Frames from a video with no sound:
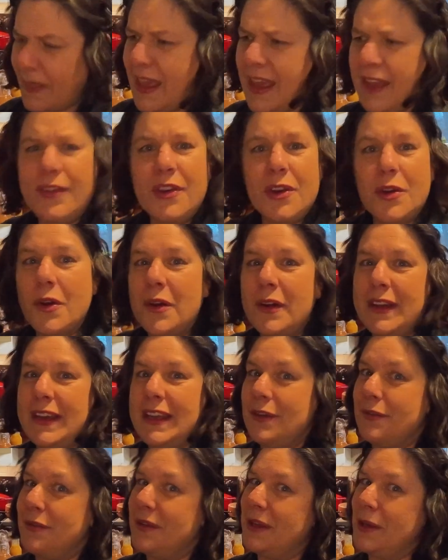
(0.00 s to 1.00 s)
If you're growing
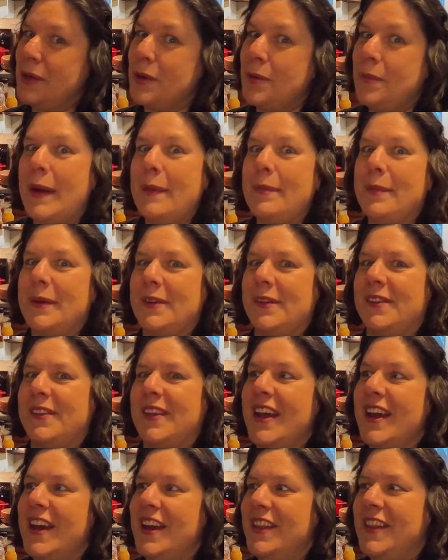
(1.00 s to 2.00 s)
any really cool peppers
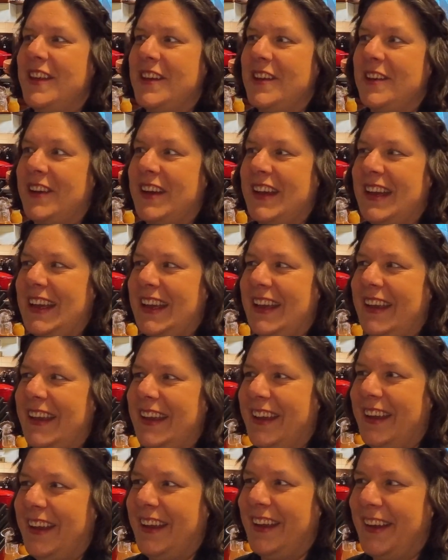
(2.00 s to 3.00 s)
that you're
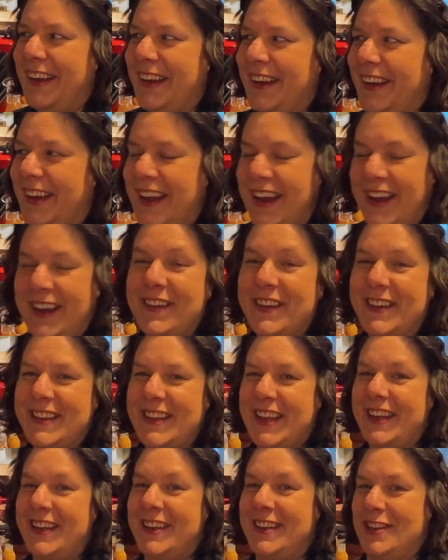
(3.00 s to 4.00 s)
kind of
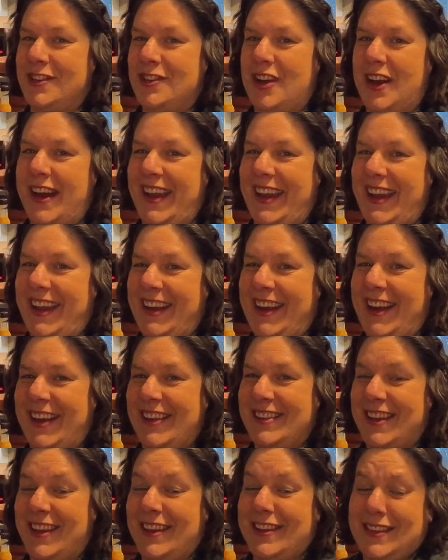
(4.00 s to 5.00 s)
excited to try in
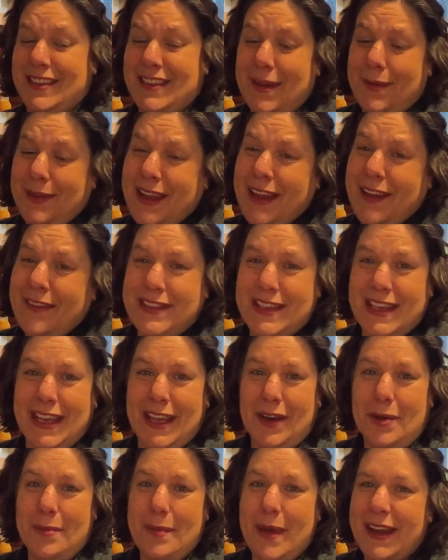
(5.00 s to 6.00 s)
hot sauces, I would love to
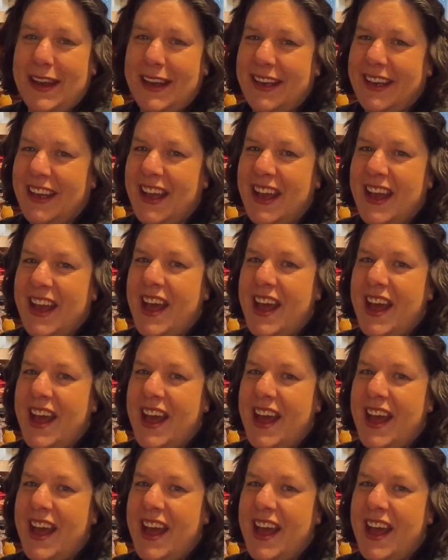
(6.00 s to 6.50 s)
hear about it.